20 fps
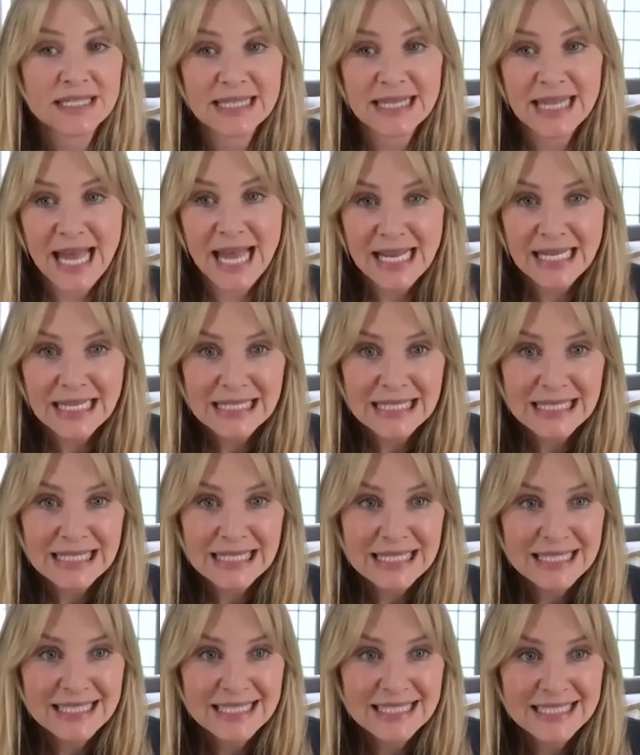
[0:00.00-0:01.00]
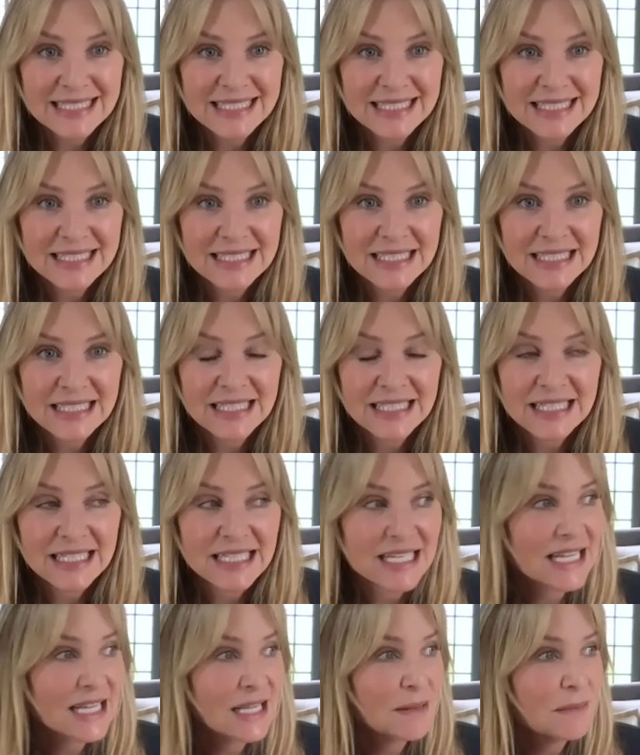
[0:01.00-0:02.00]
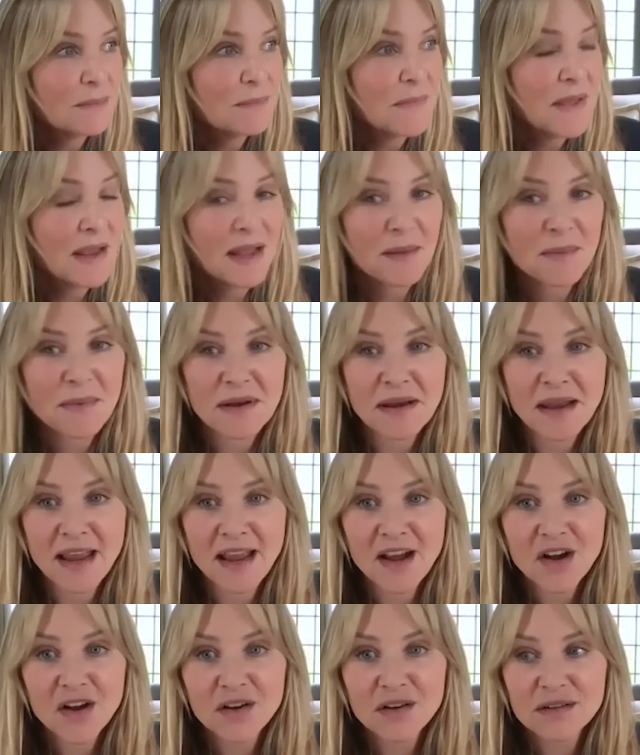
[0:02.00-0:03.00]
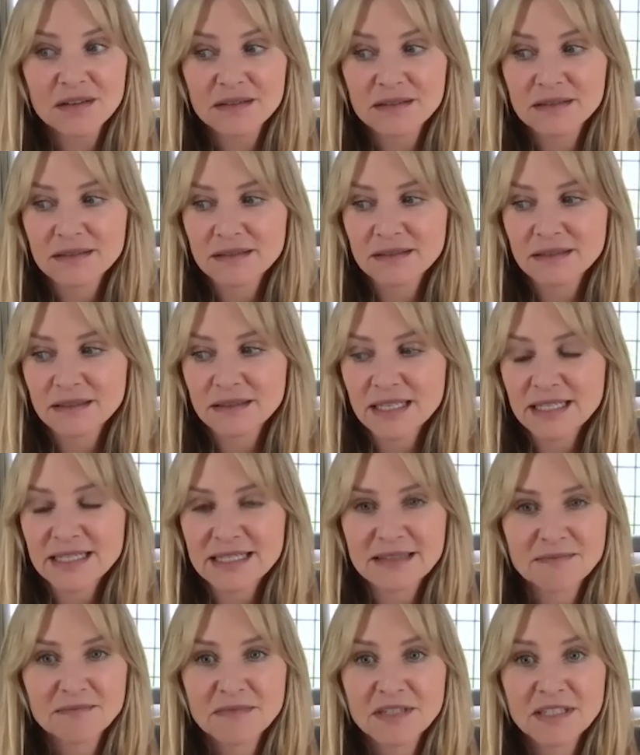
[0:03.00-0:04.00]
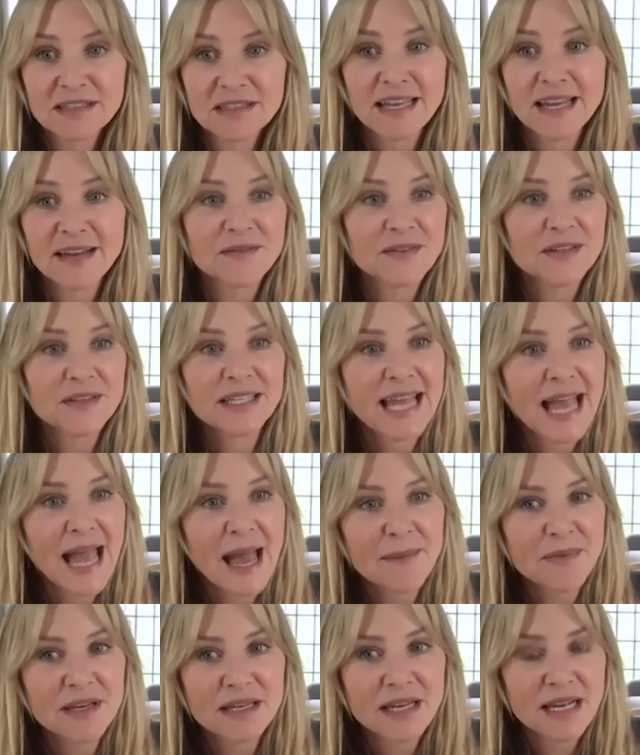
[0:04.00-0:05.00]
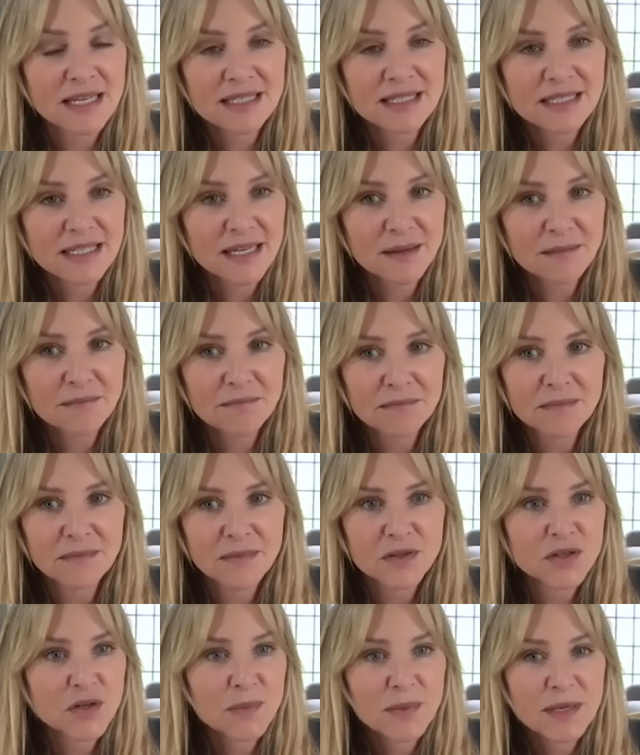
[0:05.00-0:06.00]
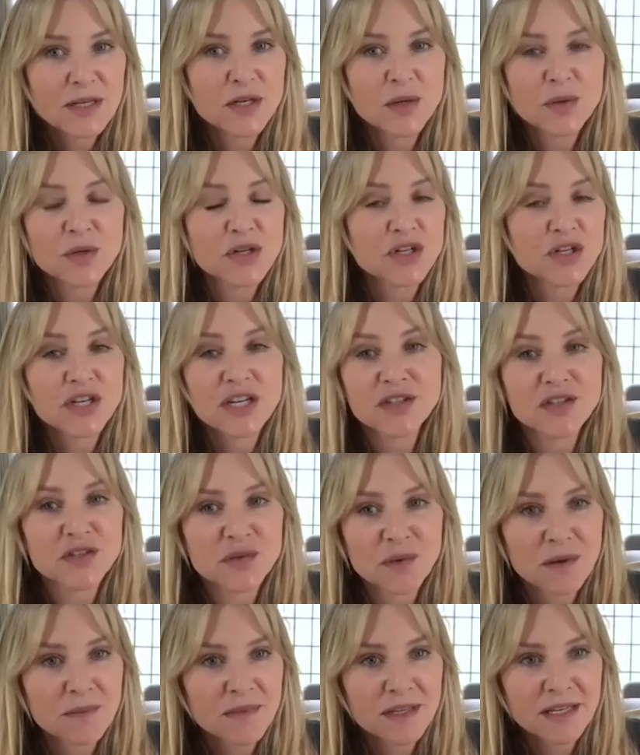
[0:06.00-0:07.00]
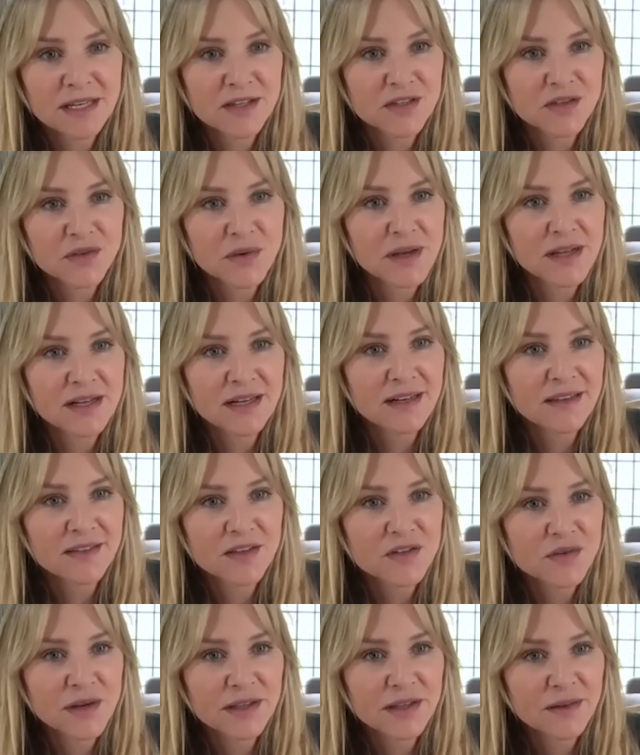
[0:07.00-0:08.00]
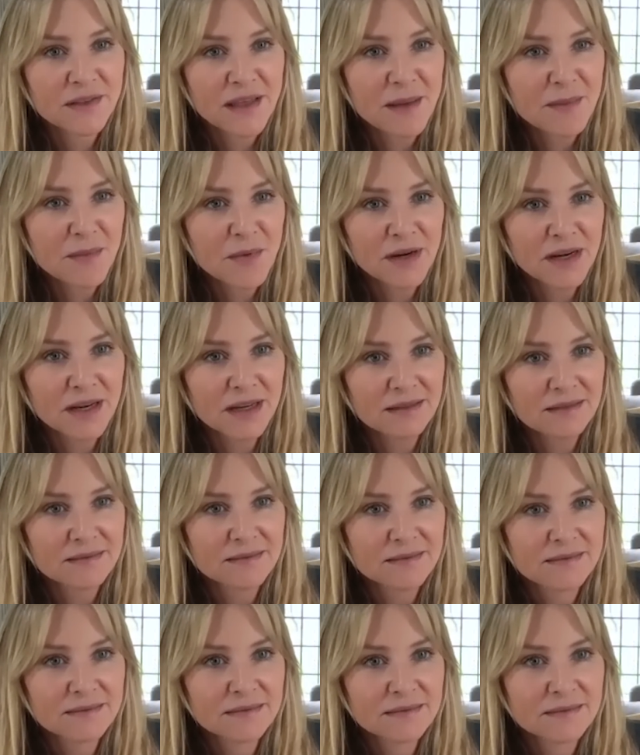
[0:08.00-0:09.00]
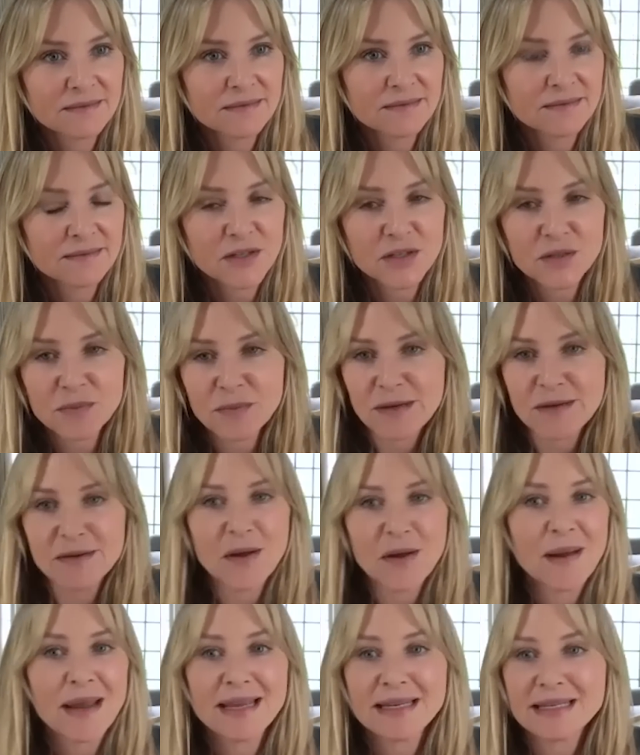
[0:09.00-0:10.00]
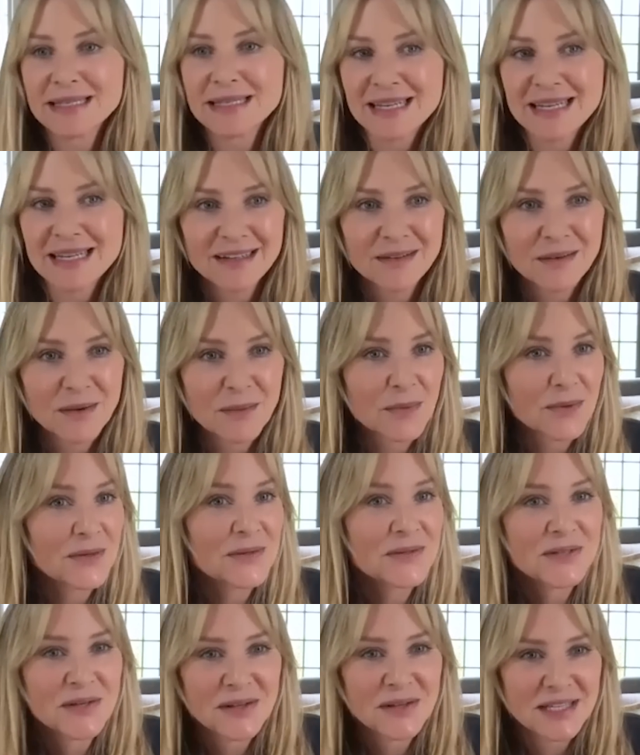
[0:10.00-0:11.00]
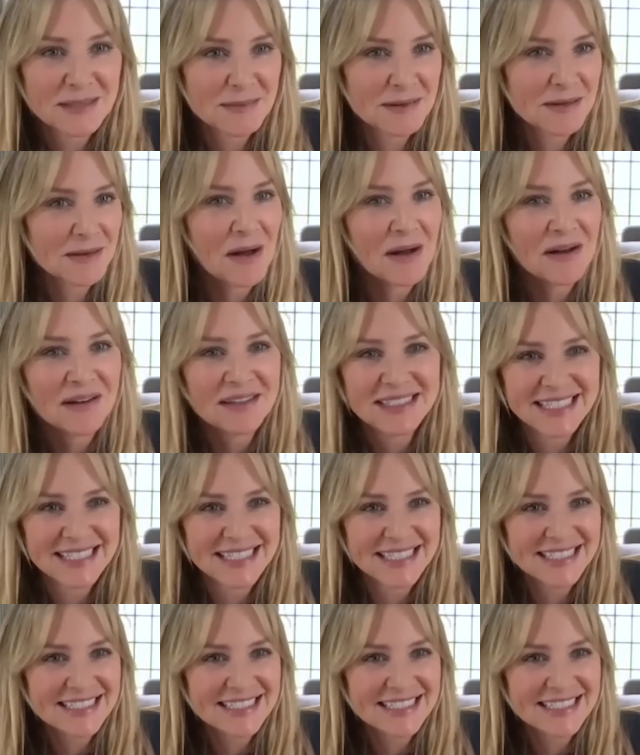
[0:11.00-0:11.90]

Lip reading: lines. Makeup and hair is delightfully happy next to him. There's been no shitstorm that he's created in the trailer that morning. There's been no AD or producer that's been called in